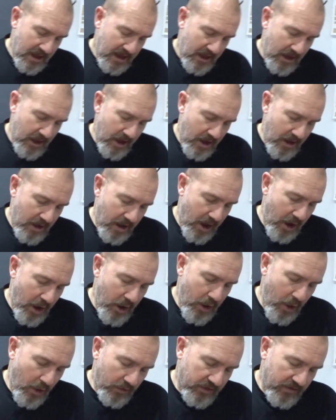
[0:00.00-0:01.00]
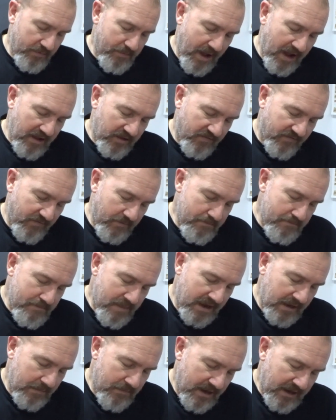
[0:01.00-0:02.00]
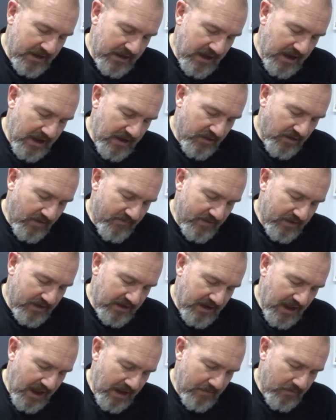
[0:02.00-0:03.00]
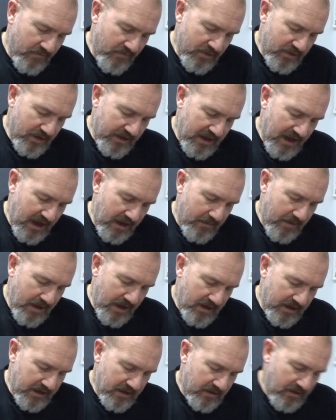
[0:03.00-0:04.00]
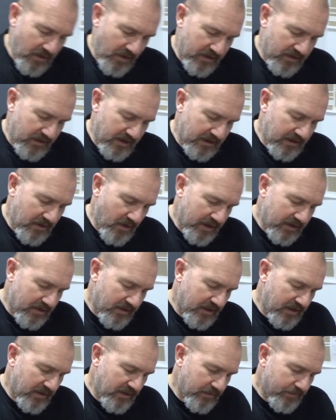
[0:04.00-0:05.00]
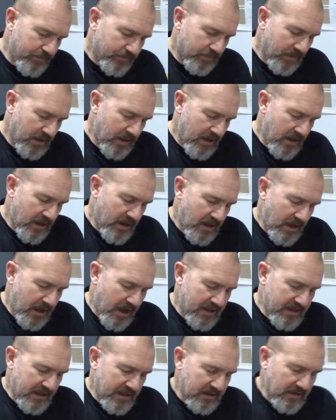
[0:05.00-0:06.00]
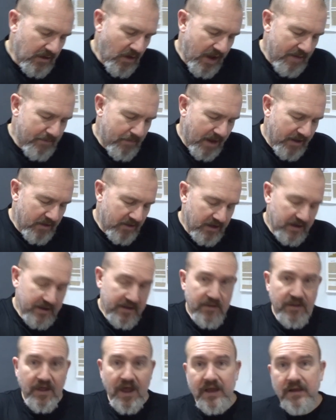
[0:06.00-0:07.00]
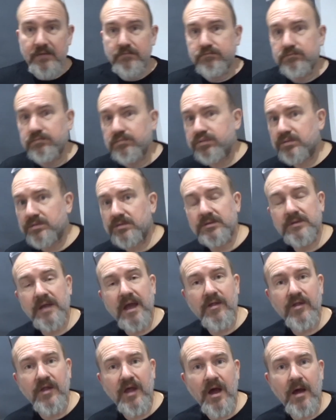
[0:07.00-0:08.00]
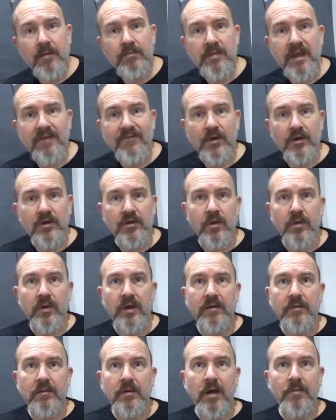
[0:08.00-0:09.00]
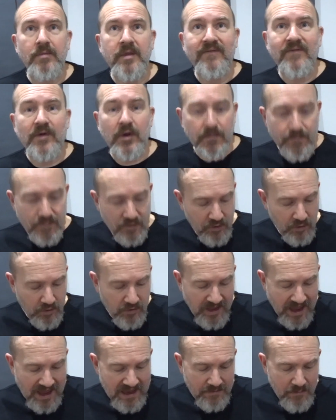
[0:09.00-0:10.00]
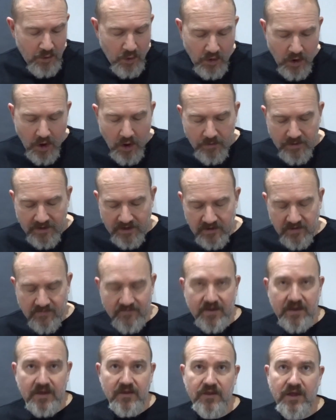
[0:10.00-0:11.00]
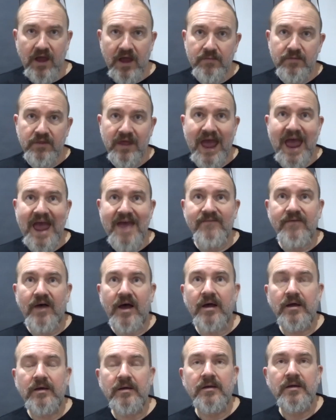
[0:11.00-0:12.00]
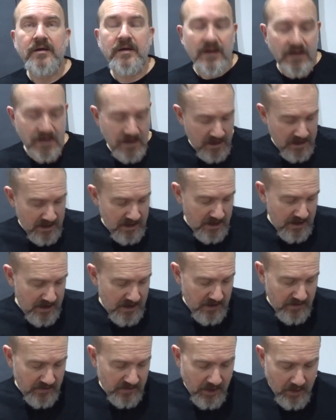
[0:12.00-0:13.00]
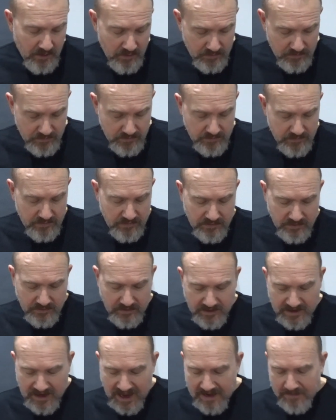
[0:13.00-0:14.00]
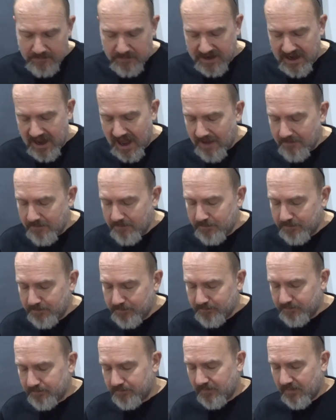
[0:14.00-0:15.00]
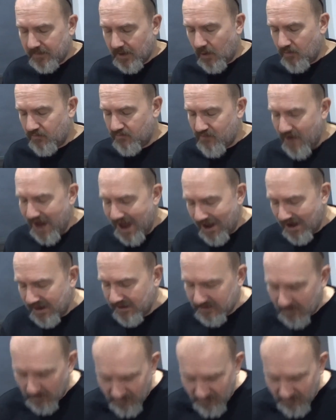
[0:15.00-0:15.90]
Lots of buzz for many, many years. I think the game originally came out in the 1990s. And then the guy basically said, that's it, I'm never going to do it. I'm never going to produce any more copies of these games, ever. So the game became rare